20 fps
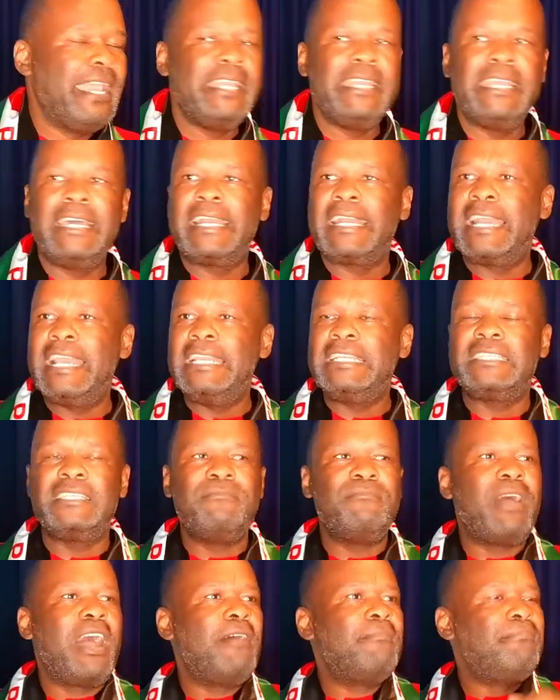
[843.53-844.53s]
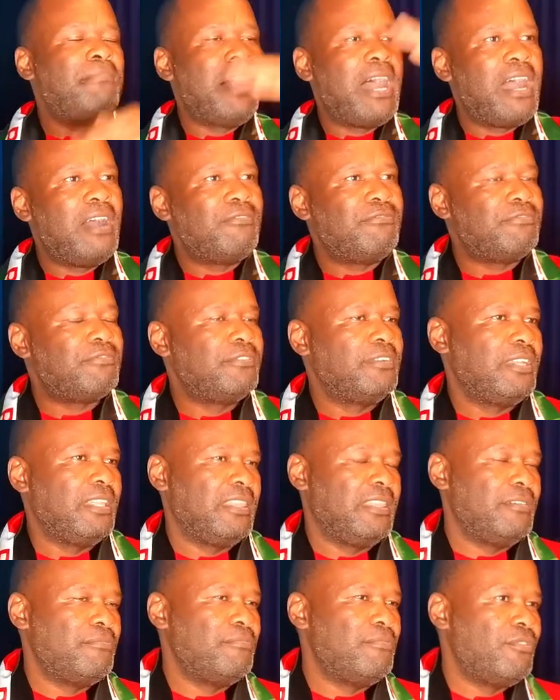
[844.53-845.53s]
and they raise him above
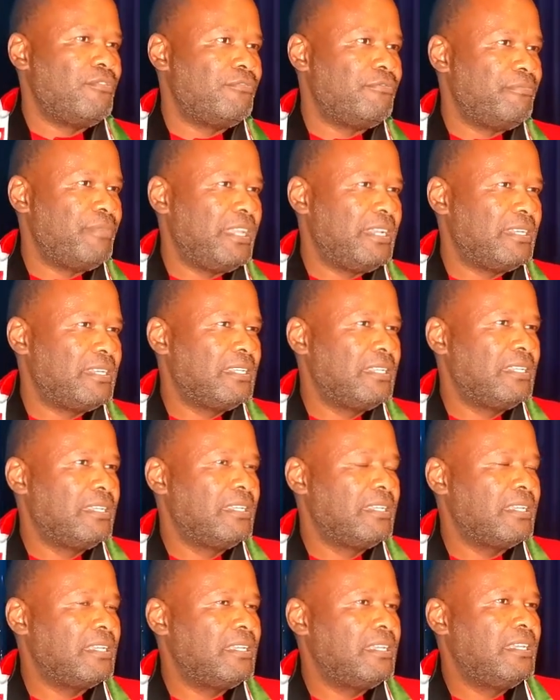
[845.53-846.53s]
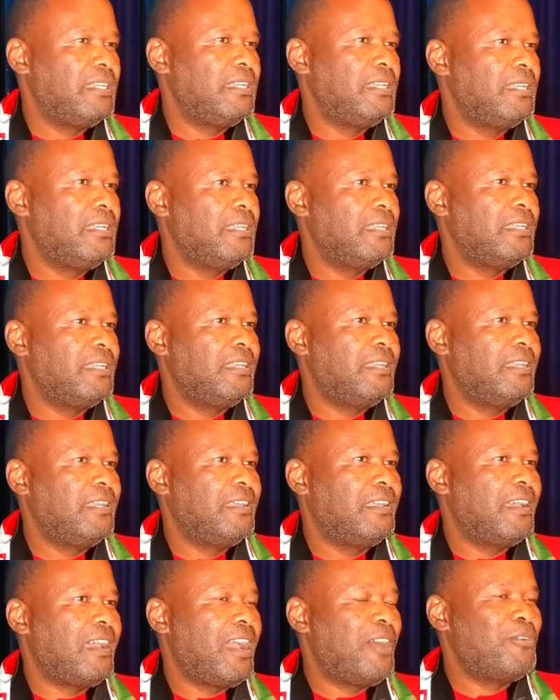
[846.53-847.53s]
the movement.
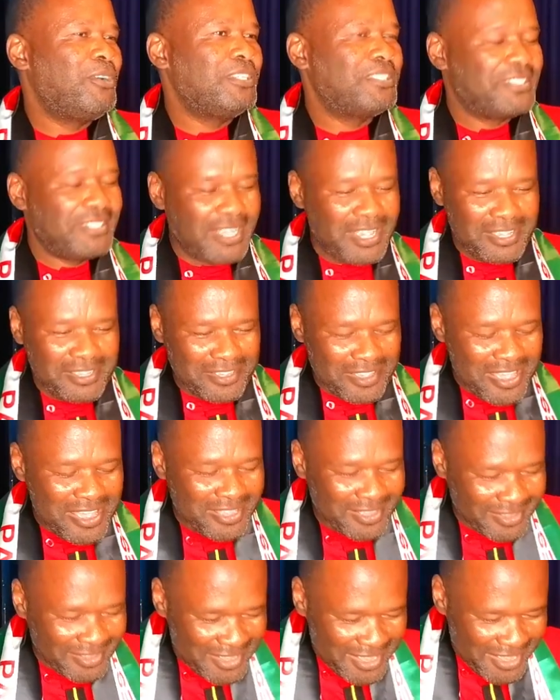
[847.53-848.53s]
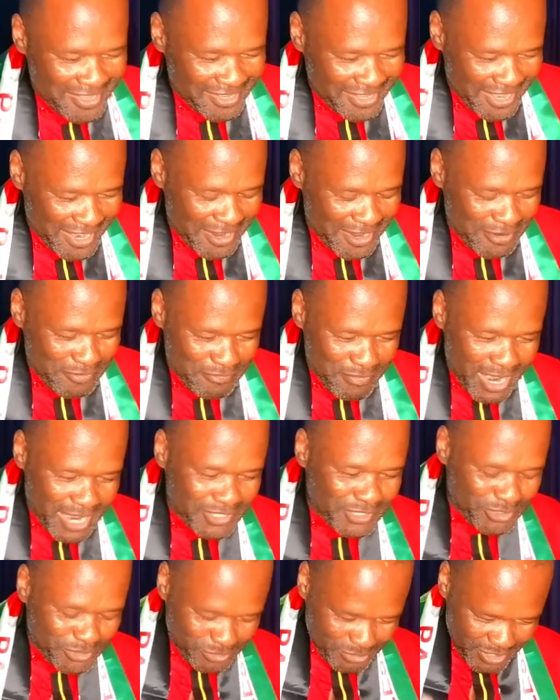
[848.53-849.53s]
I was saying in
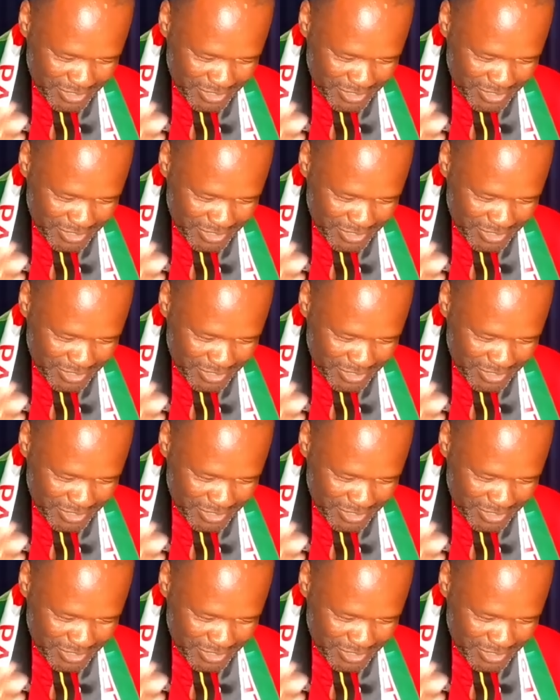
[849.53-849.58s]
March